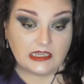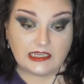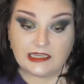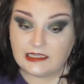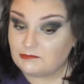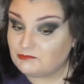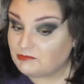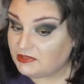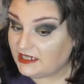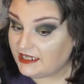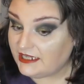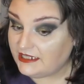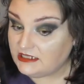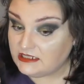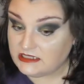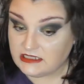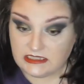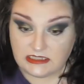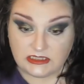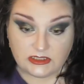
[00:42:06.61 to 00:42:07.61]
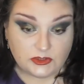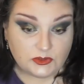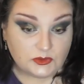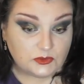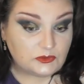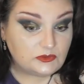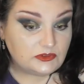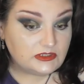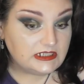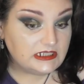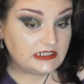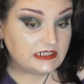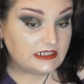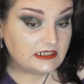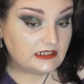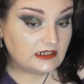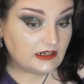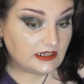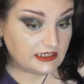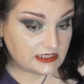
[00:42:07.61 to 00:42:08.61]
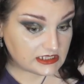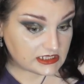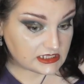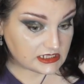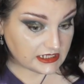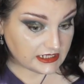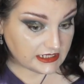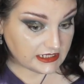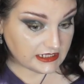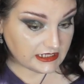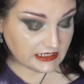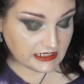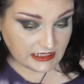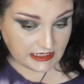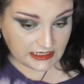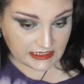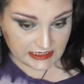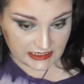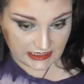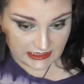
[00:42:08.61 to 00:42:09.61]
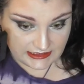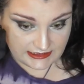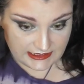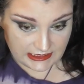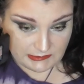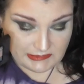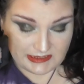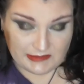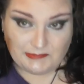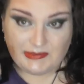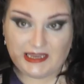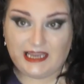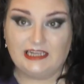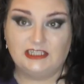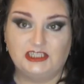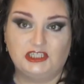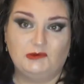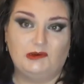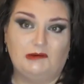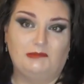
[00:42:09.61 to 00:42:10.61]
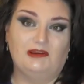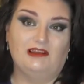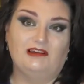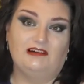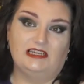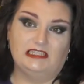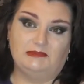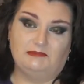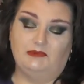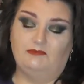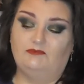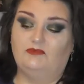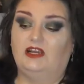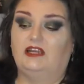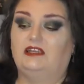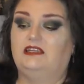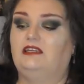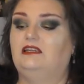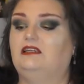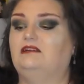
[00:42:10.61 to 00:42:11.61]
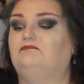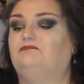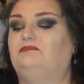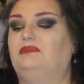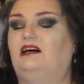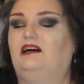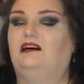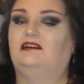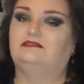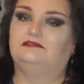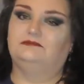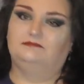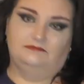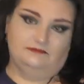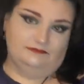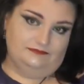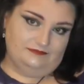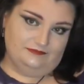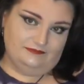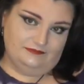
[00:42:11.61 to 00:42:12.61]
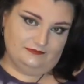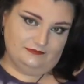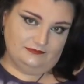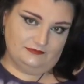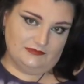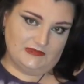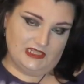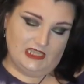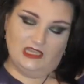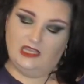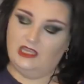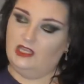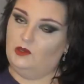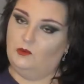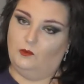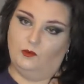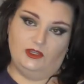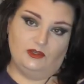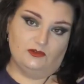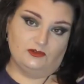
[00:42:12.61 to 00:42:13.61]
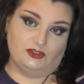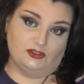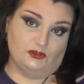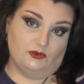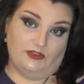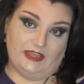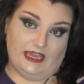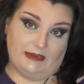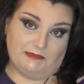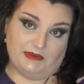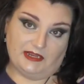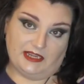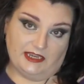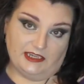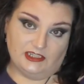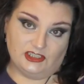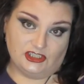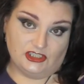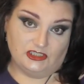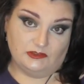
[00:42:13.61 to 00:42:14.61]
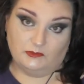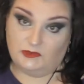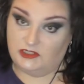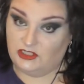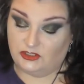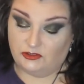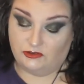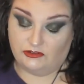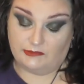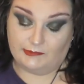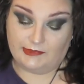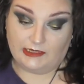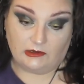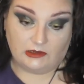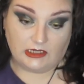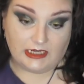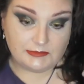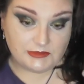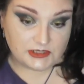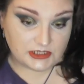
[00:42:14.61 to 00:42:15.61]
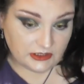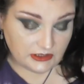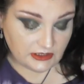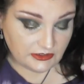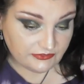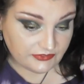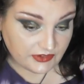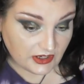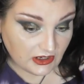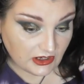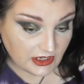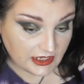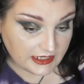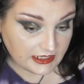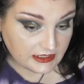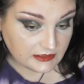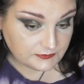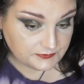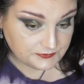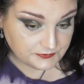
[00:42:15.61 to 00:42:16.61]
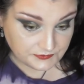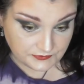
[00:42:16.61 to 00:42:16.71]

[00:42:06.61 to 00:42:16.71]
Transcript: It blended really nicely. It is a little bit patchy where my eyes been running, but we all saw the application. We saw it went on absolutely fine.